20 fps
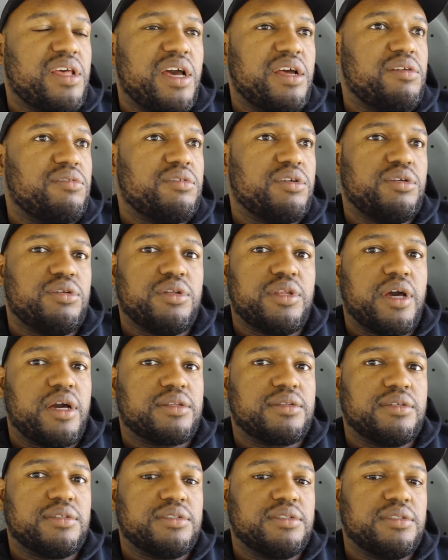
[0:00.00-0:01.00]
I don't go to
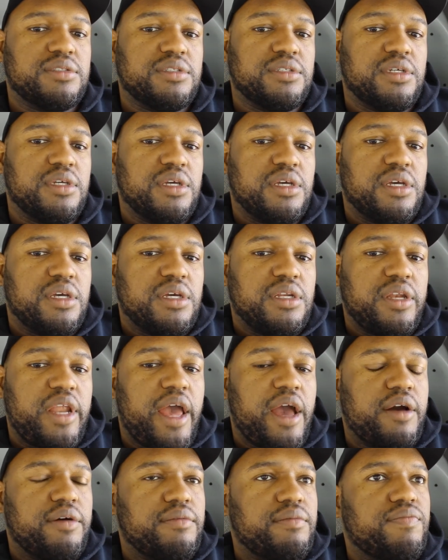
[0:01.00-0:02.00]
doctors.
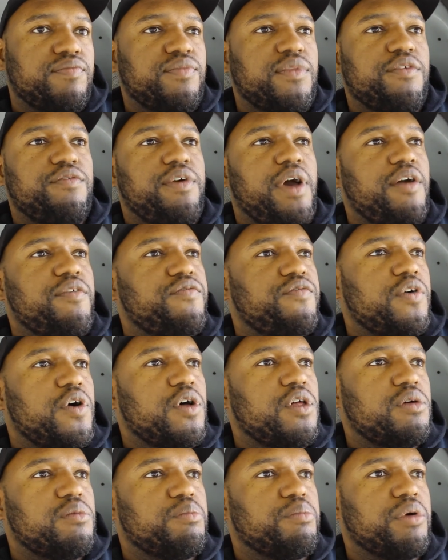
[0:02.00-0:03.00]
Now, if I
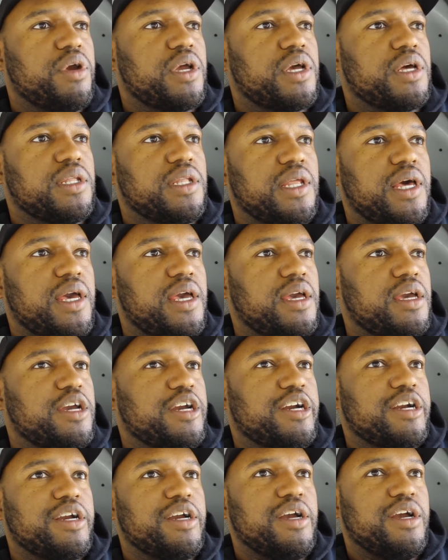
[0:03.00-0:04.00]
fall and break a leg
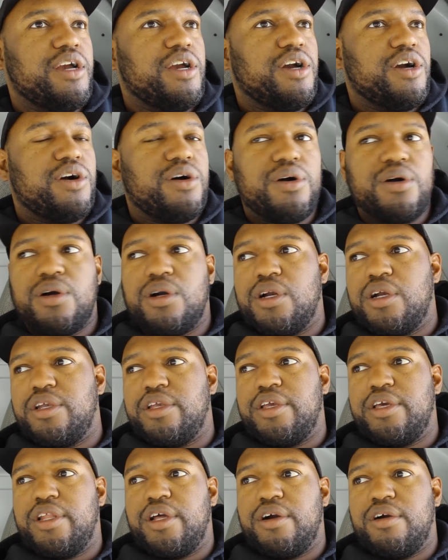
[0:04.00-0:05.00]
or
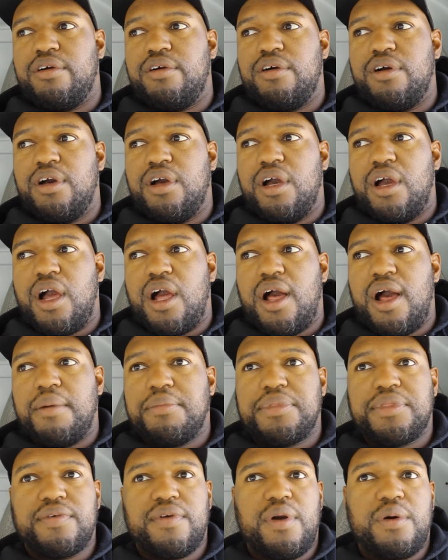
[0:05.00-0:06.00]
you know, I'm
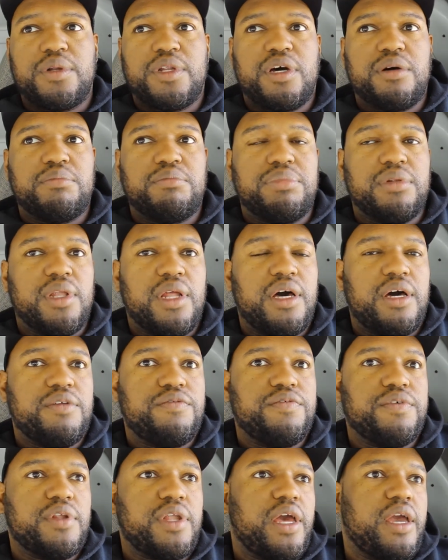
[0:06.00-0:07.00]
throwing up blood
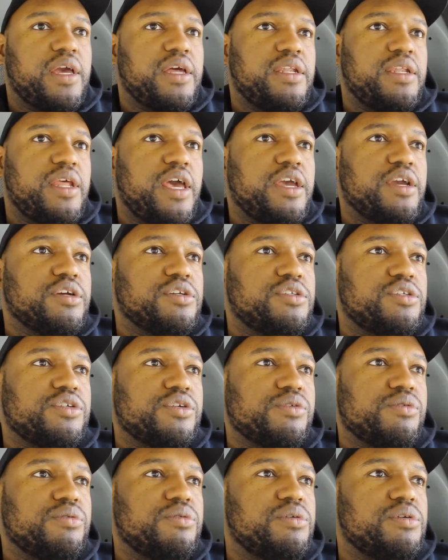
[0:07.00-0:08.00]
for like a day or
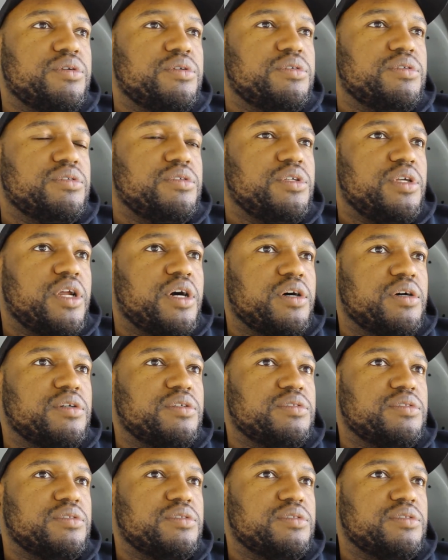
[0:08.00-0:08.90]
two, you know,